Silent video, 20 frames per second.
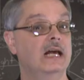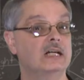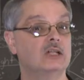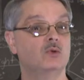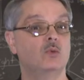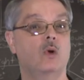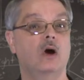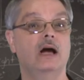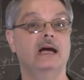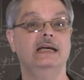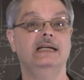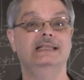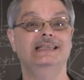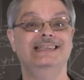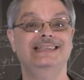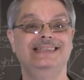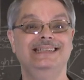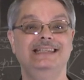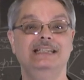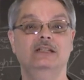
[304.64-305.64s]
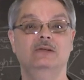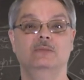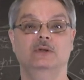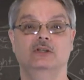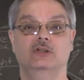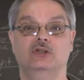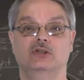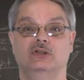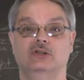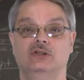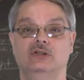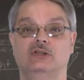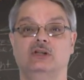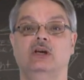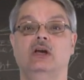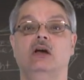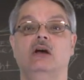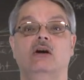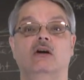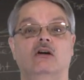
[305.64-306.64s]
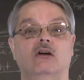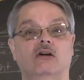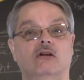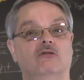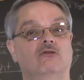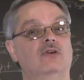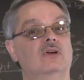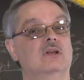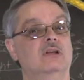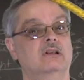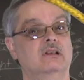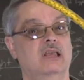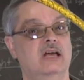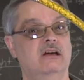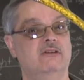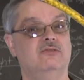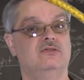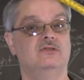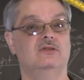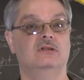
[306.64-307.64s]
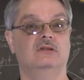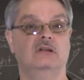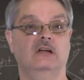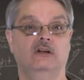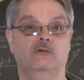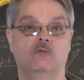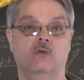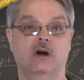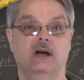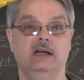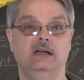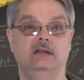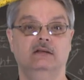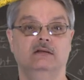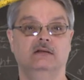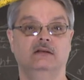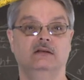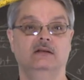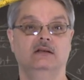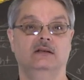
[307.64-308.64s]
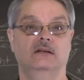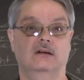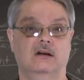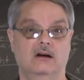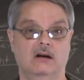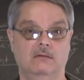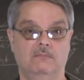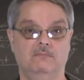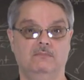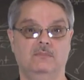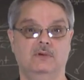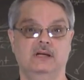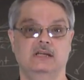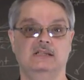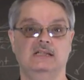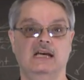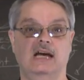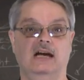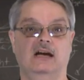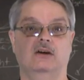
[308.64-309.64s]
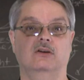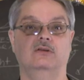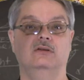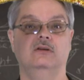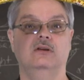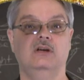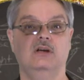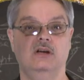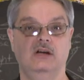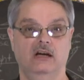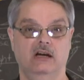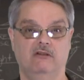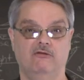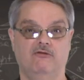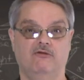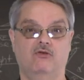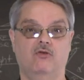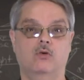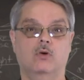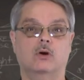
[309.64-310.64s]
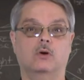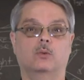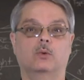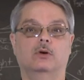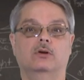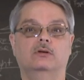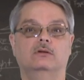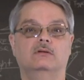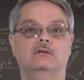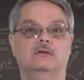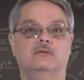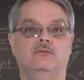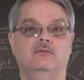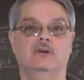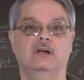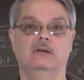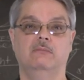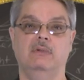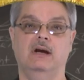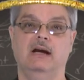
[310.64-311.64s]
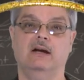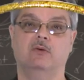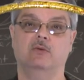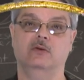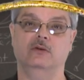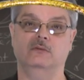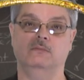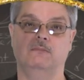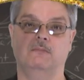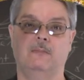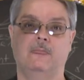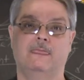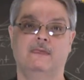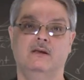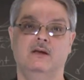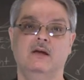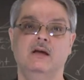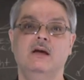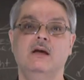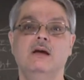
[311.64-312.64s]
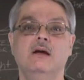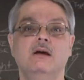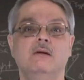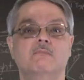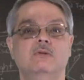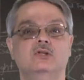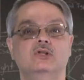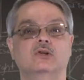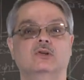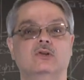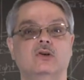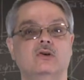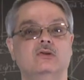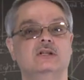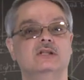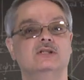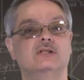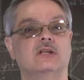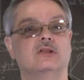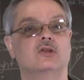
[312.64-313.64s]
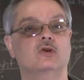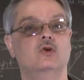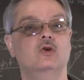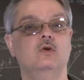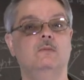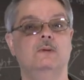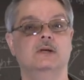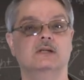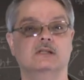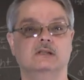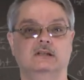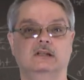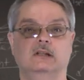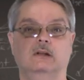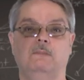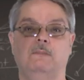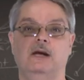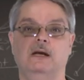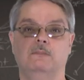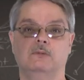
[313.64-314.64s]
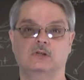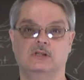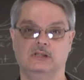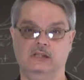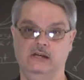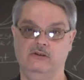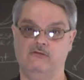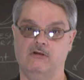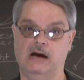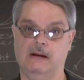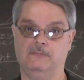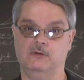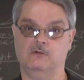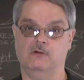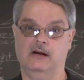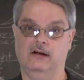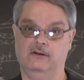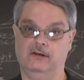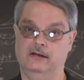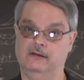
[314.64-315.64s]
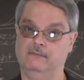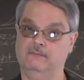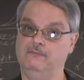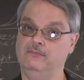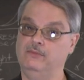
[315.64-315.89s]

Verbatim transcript: x, y, and z dimensions of left and right, up and down, and forward and backward. But you'll notice that the hoop has a little paper sleeve wrapped around it.